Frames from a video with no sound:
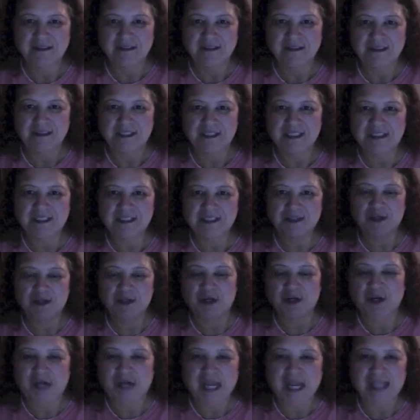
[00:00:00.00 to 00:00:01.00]
Just
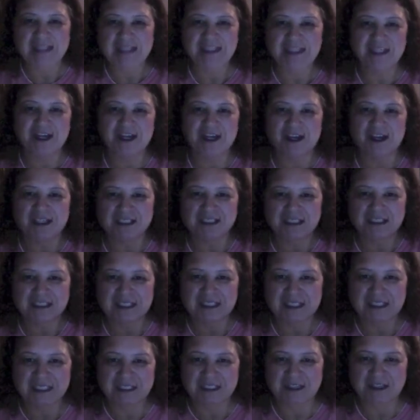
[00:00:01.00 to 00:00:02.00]
create the
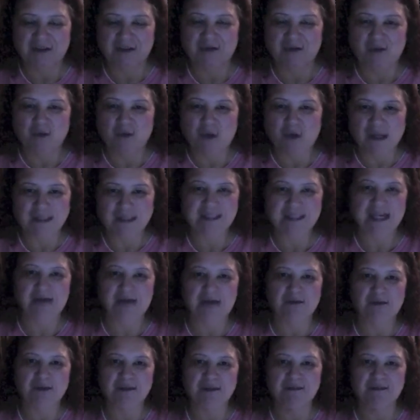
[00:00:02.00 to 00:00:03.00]
consciousness of what
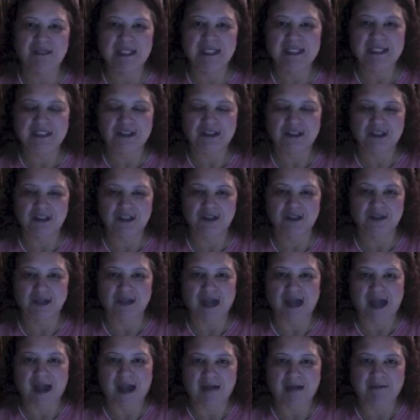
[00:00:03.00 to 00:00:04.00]
that would mean to you
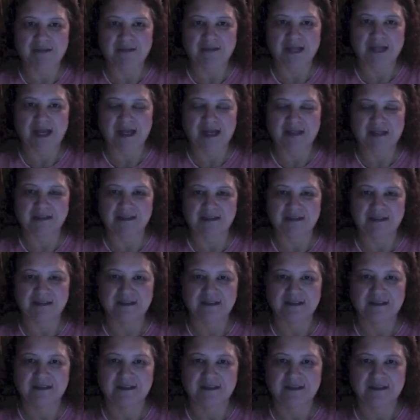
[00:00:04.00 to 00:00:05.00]
to have that.
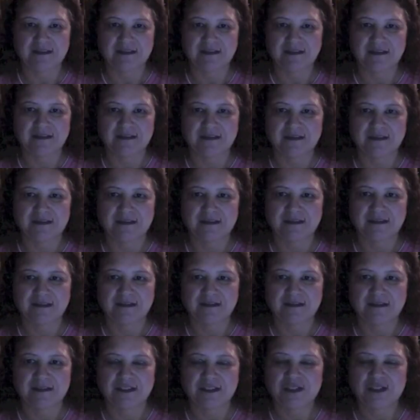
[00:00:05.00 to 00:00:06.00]

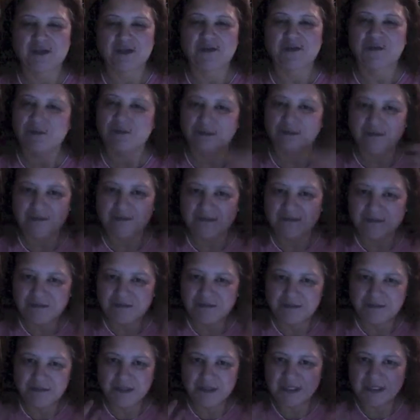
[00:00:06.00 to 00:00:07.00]
So
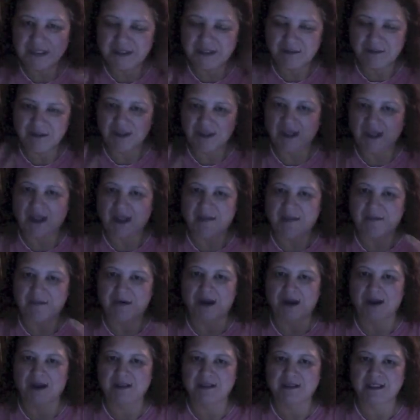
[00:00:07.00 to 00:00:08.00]
put some thought
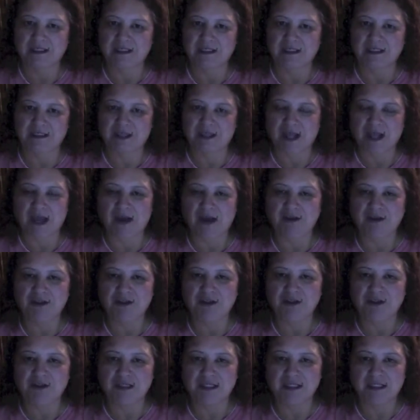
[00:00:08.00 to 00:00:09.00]
process to how
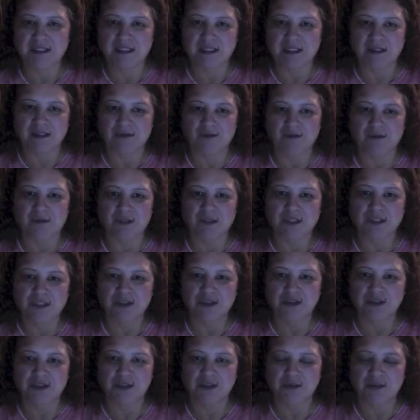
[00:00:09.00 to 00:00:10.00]
you're thinking and what
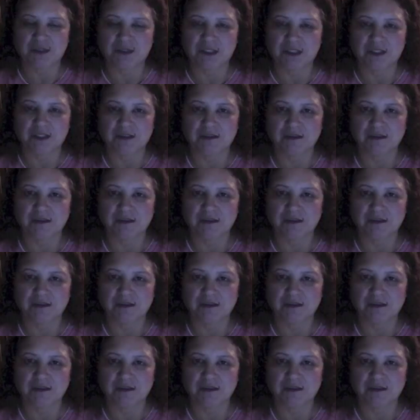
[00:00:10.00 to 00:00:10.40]
you're doing.